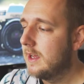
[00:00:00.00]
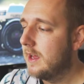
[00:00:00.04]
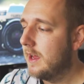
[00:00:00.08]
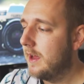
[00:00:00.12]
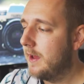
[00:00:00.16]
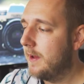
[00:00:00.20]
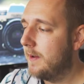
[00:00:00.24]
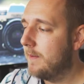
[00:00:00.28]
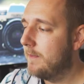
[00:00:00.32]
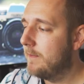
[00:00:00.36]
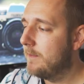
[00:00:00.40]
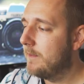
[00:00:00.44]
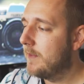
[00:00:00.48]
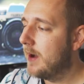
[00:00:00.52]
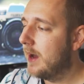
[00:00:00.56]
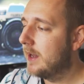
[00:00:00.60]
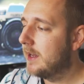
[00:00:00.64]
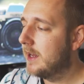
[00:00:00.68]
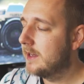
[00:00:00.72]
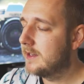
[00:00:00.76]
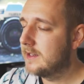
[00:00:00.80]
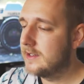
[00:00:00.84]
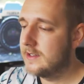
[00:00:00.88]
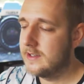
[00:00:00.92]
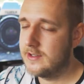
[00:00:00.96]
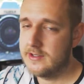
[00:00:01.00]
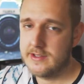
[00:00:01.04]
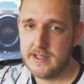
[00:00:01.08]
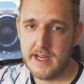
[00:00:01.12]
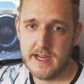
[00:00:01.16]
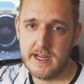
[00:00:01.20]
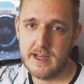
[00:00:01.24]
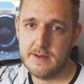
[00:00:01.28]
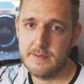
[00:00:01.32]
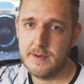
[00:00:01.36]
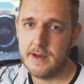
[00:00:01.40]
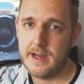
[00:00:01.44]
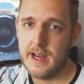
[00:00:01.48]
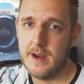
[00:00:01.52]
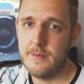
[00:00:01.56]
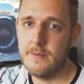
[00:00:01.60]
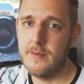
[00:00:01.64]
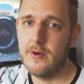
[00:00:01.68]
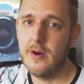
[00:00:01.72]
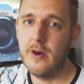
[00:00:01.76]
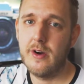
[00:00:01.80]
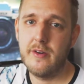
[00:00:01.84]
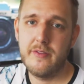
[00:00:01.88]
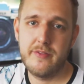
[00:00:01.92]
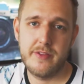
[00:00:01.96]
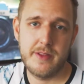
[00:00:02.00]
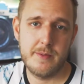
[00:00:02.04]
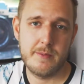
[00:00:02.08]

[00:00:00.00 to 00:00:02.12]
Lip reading: I like to just take my camera off